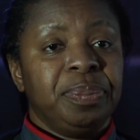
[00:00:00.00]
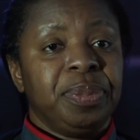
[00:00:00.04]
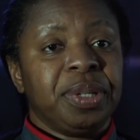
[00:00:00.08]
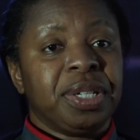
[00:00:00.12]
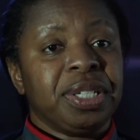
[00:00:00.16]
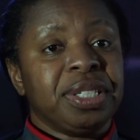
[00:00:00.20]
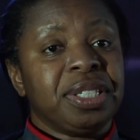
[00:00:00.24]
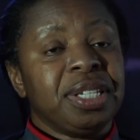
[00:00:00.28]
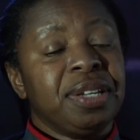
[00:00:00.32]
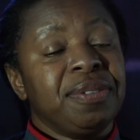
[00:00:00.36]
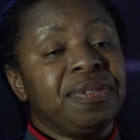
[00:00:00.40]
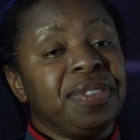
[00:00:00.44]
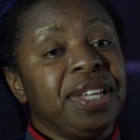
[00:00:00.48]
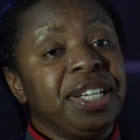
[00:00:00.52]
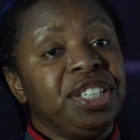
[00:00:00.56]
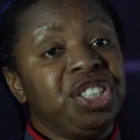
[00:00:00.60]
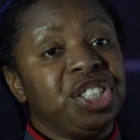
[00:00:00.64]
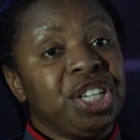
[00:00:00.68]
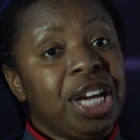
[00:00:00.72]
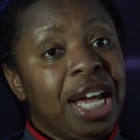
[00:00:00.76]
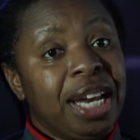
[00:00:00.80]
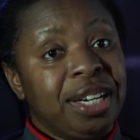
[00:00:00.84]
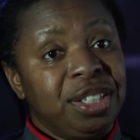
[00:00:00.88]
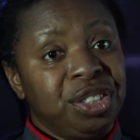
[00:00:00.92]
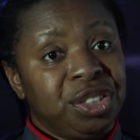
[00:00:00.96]
because if they
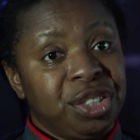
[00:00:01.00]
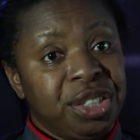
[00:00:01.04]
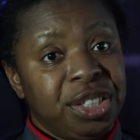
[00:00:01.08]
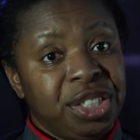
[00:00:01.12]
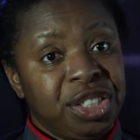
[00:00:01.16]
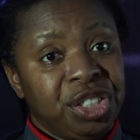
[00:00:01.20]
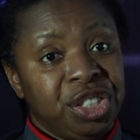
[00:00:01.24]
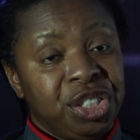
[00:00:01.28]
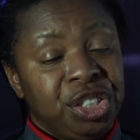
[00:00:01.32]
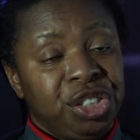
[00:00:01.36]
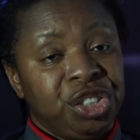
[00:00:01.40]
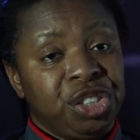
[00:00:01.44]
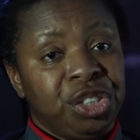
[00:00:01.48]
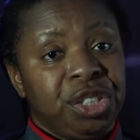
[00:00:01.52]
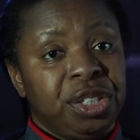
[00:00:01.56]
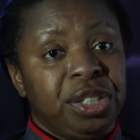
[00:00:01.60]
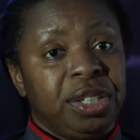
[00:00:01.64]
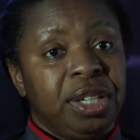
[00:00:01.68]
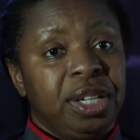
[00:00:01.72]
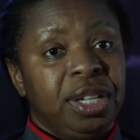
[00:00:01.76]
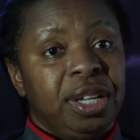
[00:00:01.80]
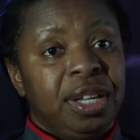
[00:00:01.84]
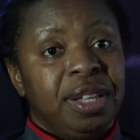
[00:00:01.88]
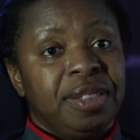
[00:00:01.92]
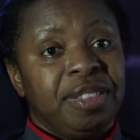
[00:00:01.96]
challenge a
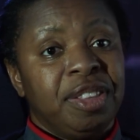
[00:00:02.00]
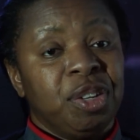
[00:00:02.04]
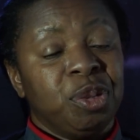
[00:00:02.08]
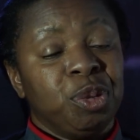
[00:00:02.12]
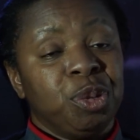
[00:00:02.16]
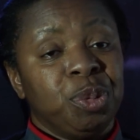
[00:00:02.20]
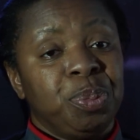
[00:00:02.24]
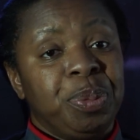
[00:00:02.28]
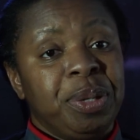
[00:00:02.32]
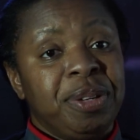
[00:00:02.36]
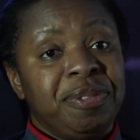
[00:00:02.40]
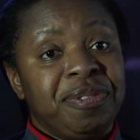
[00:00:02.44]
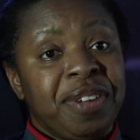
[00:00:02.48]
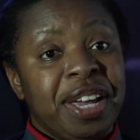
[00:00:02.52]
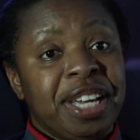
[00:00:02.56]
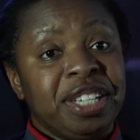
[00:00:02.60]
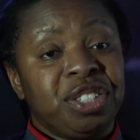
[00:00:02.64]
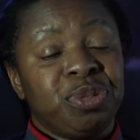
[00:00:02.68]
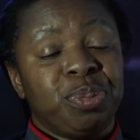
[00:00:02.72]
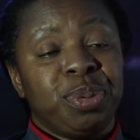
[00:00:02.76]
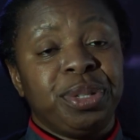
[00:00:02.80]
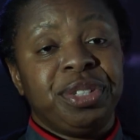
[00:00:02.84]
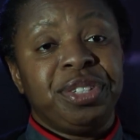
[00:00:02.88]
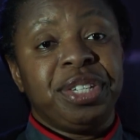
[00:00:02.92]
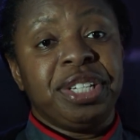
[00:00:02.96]
decision, they will be
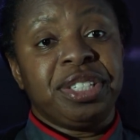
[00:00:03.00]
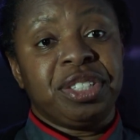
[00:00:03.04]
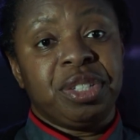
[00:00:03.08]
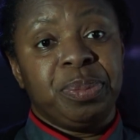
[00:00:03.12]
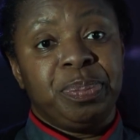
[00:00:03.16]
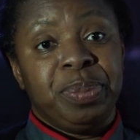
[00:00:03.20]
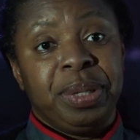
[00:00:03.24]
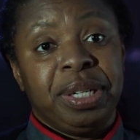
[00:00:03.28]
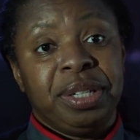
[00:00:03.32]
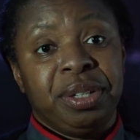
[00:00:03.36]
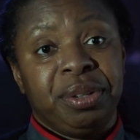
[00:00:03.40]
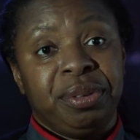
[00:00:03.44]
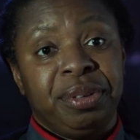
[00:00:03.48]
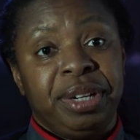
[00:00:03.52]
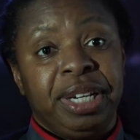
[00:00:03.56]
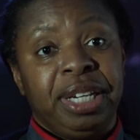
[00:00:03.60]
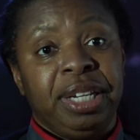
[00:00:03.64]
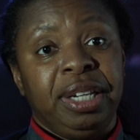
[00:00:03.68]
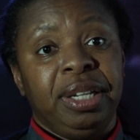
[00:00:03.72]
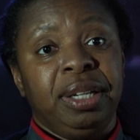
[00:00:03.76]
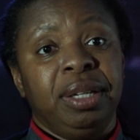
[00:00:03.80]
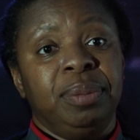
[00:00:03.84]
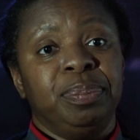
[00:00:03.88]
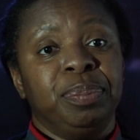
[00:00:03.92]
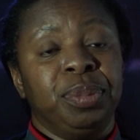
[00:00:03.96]
faced with
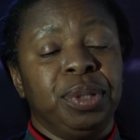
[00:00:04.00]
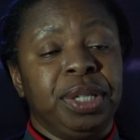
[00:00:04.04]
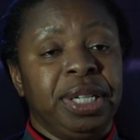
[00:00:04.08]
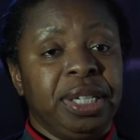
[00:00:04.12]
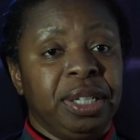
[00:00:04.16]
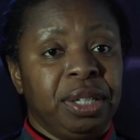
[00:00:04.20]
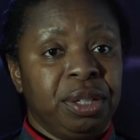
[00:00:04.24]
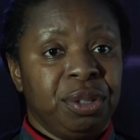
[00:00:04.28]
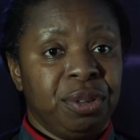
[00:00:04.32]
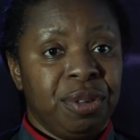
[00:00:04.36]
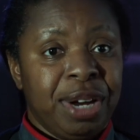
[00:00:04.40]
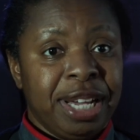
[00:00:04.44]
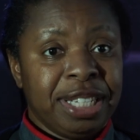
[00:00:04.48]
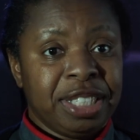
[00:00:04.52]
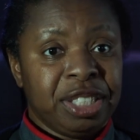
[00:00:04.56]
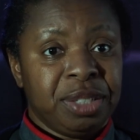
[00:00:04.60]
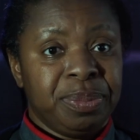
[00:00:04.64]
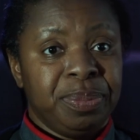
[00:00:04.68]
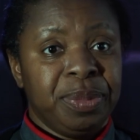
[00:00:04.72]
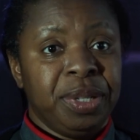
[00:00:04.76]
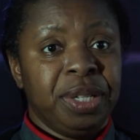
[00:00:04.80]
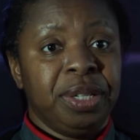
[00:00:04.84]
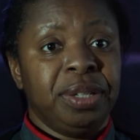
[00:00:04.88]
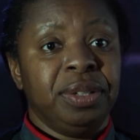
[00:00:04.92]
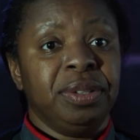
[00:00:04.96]
disciplinary, bullying
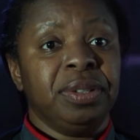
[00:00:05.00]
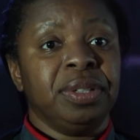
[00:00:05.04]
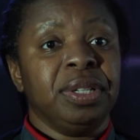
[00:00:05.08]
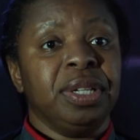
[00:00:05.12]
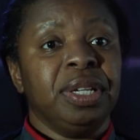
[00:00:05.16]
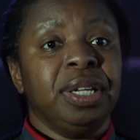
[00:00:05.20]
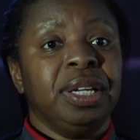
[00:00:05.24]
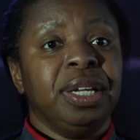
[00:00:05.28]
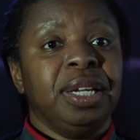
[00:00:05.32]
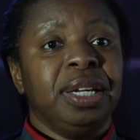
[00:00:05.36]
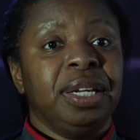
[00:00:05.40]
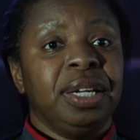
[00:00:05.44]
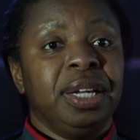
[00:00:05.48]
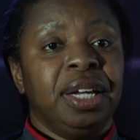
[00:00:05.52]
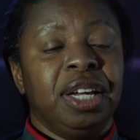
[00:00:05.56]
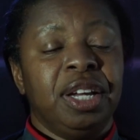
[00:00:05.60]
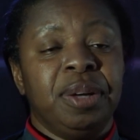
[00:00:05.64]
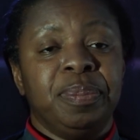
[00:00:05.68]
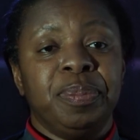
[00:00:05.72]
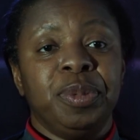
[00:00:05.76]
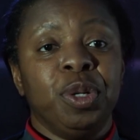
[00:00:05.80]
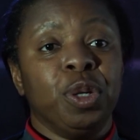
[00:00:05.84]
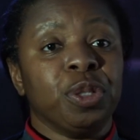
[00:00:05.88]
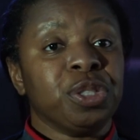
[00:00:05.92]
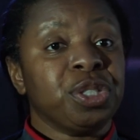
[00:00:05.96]
harassment,
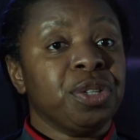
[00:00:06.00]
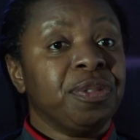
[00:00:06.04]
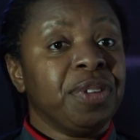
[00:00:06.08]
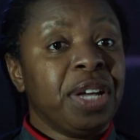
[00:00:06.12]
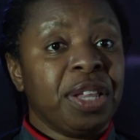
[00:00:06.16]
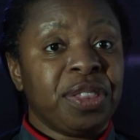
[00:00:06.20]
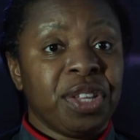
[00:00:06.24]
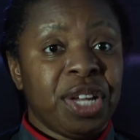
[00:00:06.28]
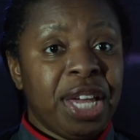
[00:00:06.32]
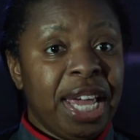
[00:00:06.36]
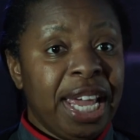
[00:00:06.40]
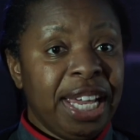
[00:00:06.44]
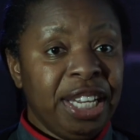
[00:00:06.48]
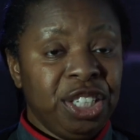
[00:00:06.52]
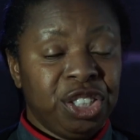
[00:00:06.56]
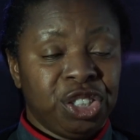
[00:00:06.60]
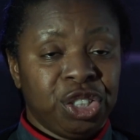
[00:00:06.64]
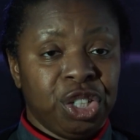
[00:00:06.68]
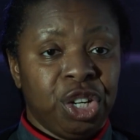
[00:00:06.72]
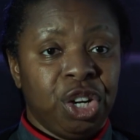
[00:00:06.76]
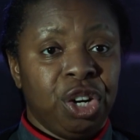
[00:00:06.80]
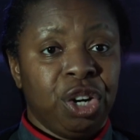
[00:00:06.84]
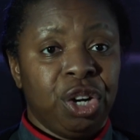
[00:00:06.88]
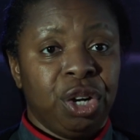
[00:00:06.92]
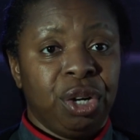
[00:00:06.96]
um, lots of other
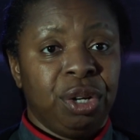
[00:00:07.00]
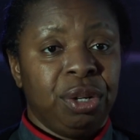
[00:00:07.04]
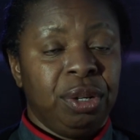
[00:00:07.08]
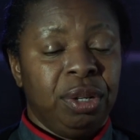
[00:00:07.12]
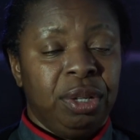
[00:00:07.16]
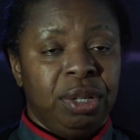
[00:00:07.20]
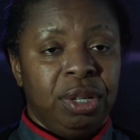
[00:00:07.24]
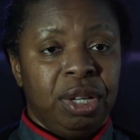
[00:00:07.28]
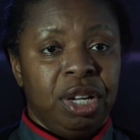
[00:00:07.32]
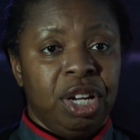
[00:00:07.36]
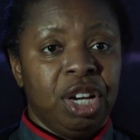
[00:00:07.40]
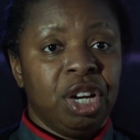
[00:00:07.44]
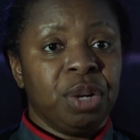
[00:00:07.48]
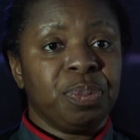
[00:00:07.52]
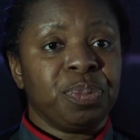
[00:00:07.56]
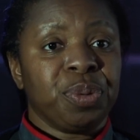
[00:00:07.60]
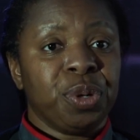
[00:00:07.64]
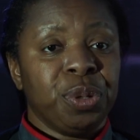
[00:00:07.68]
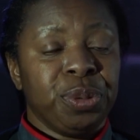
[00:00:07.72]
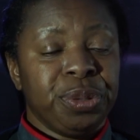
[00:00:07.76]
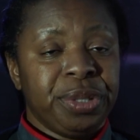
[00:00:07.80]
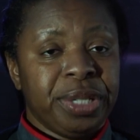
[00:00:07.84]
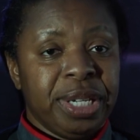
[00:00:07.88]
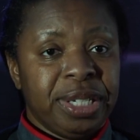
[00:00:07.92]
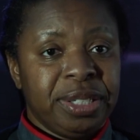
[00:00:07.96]
HR uh,
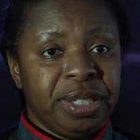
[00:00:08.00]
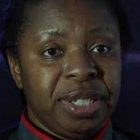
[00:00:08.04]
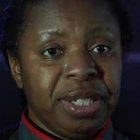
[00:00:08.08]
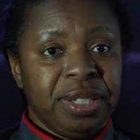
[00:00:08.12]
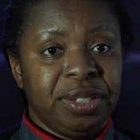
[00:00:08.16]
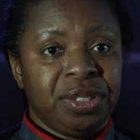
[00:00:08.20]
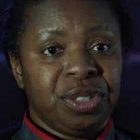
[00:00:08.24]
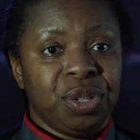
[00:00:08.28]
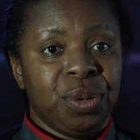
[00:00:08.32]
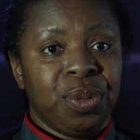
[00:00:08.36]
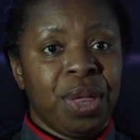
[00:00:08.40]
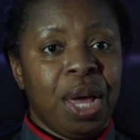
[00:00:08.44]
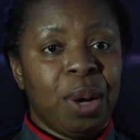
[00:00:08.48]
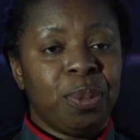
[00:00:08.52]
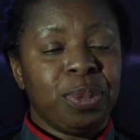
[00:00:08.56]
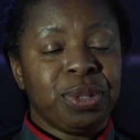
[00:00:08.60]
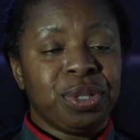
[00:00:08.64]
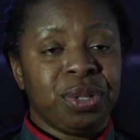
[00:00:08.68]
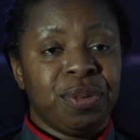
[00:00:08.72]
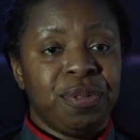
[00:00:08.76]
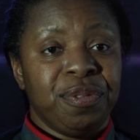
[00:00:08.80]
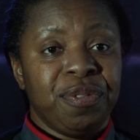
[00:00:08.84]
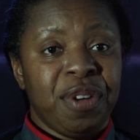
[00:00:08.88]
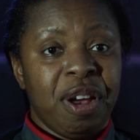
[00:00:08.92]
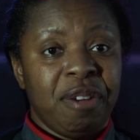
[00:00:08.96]
processes. So that
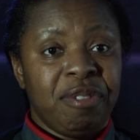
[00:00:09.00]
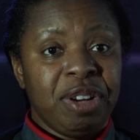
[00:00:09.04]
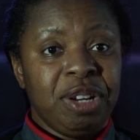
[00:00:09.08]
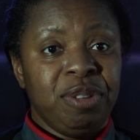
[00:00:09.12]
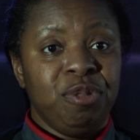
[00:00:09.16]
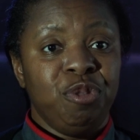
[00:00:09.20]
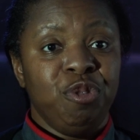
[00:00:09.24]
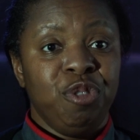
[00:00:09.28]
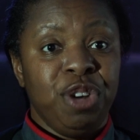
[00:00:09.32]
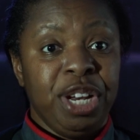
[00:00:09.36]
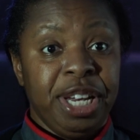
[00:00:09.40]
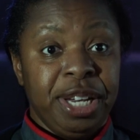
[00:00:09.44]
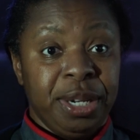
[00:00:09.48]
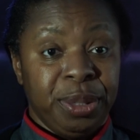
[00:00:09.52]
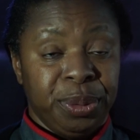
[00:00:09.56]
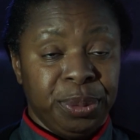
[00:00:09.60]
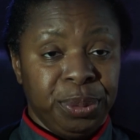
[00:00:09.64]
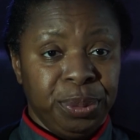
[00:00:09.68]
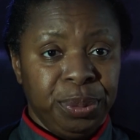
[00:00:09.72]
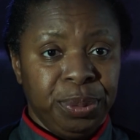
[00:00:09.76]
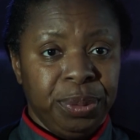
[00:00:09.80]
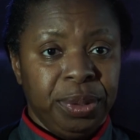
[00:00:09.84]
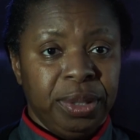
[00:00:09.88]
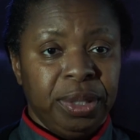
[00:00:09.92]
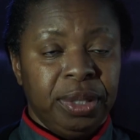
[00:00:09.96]
was a very
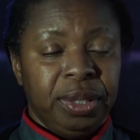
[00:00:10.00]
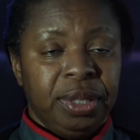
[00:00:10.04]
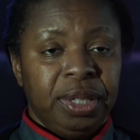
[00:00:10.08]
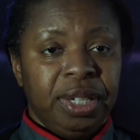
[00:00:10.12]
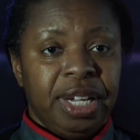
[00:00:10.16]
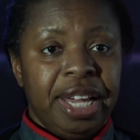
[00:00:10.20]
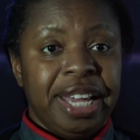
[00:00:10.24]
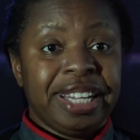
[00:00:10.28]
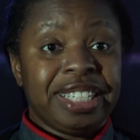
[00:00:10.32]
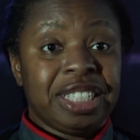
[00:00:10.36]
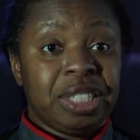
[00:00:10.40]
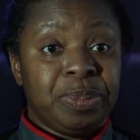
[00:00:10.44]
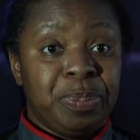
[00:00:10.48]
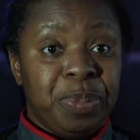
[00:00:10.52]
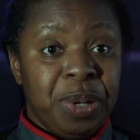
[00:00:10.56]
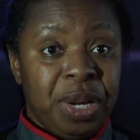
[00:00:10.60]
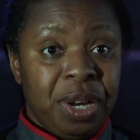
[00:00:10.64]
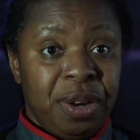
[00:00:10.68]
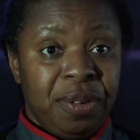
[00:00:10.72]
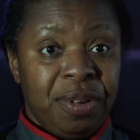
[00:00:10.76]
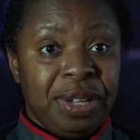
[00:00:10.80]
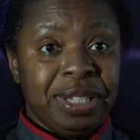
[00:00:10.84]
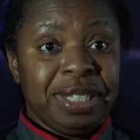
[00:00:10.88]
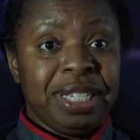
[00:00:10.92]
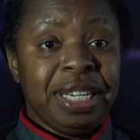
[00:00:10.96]
real
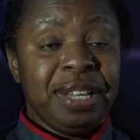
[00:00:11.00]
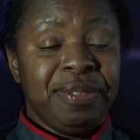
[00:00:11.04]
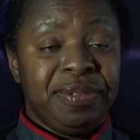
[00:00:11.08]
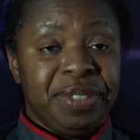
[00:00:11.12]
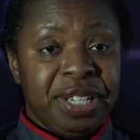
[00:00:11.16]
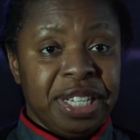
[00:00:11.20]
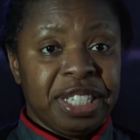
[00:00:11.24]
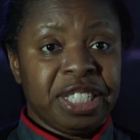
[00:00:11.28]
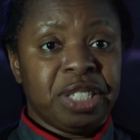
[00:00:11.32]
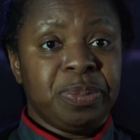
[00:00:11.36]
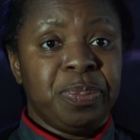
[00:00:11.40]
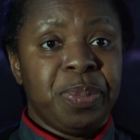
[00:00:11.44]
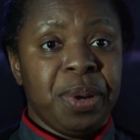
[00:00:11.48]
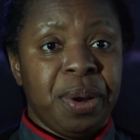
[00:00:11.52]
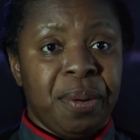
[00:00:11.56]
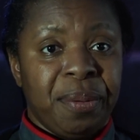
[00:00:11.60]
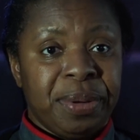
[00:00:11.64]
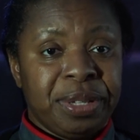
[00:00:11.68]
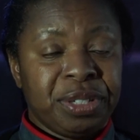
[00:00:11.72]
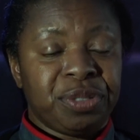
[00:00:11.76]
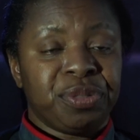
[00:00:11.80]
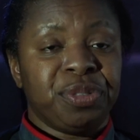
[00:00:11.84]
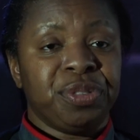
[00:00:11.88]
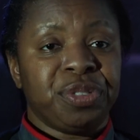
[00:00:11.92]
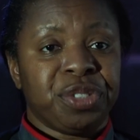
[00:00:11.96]
experience, lived
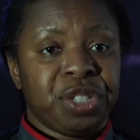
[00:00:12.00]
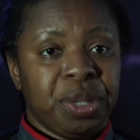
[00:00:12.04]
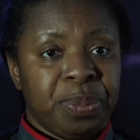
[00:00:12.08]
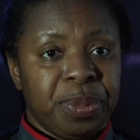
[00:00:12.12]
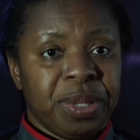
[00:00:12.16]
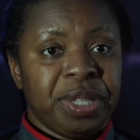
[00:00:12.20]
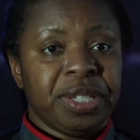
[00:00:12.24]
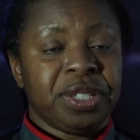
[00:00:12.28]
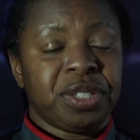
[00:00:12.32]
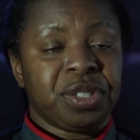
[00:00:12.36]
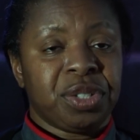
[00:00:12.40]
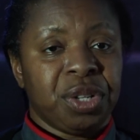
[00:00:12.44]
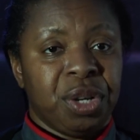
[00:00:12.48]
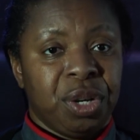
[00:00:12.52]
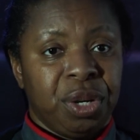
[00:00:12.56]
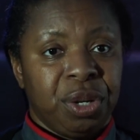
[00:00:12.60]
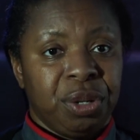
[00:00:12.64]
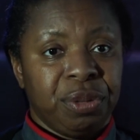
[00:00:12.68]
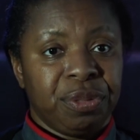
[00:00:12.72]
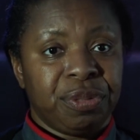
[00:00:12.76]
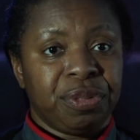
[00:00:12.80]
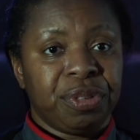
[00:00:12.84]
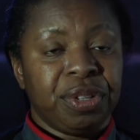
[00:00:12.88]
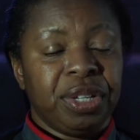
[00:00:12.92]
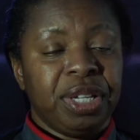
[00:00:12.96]
experience for some of the
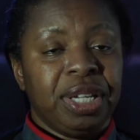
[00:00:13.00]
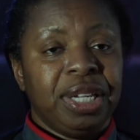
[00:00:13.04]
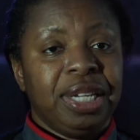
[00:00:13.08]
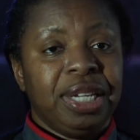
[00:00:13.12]
staff.